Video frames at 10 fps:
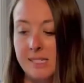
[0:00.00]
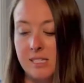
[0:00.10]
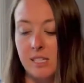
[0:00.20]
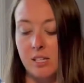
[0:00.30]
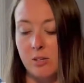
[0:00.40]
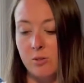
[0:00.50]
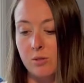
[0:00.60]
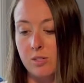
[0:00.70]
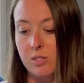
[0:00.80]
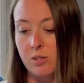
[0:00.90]
to
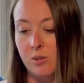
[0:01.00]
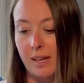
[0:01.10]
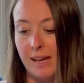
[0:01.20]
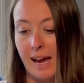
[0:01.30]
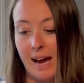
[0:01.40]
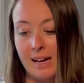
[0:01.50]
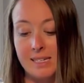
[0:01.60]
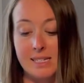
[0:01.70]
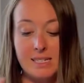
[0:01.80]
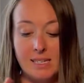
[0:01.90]
use to like add
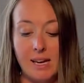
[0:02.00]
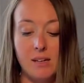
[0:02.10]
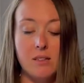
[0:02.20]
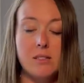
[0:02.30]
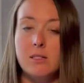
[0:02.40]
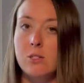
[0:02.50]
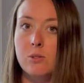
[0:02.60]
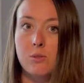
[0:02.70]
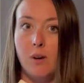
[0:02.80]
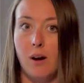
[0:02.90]
details
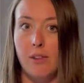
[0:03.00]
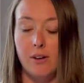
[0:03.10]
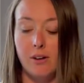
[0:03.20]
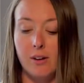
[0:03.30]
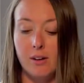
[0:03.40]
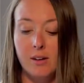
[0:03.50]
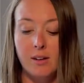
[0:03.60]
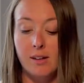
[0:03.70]
to other